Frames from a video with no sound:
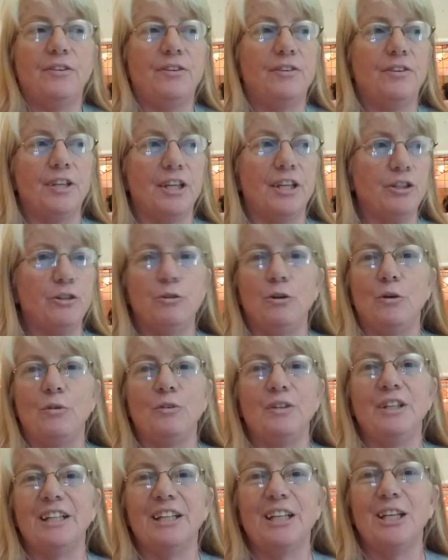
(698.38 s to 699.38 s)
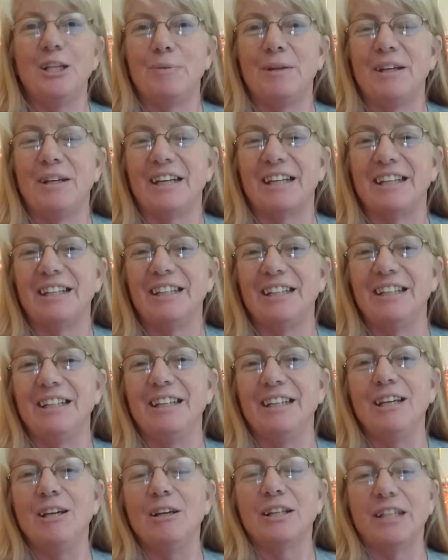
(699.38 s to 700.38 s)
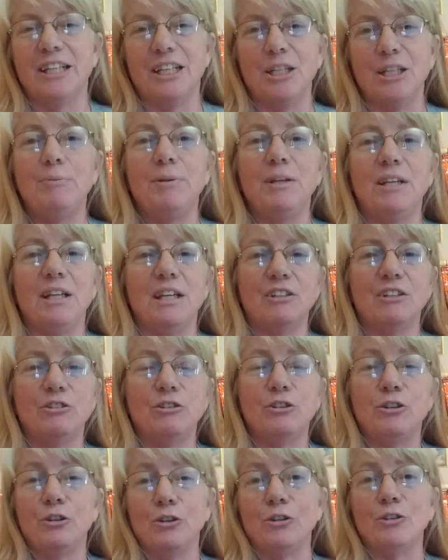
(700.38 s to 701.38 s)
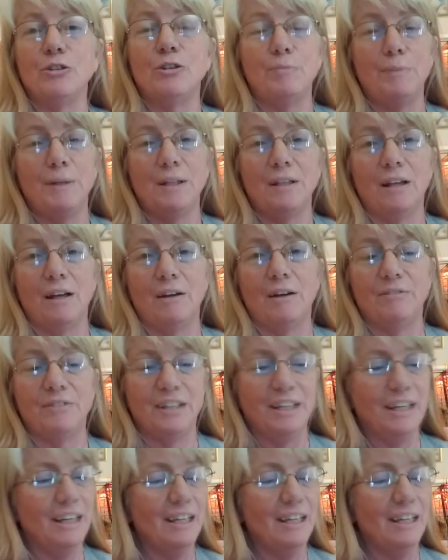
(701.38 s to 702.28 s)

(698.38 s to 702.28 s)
then you don't need a guinea pig. Guinea pigs yearn to be loved.